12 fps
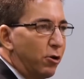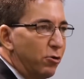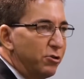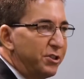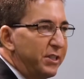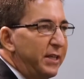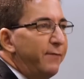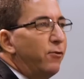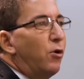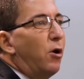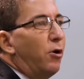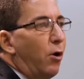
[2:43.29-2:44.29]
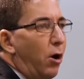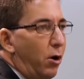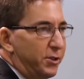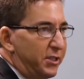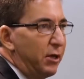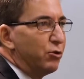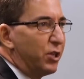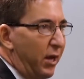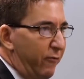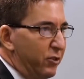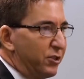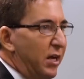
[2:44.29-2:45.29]
of the work that I've done, and because of the work that we
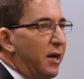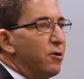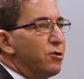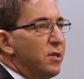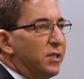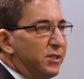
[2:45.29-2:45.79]
do jointly, and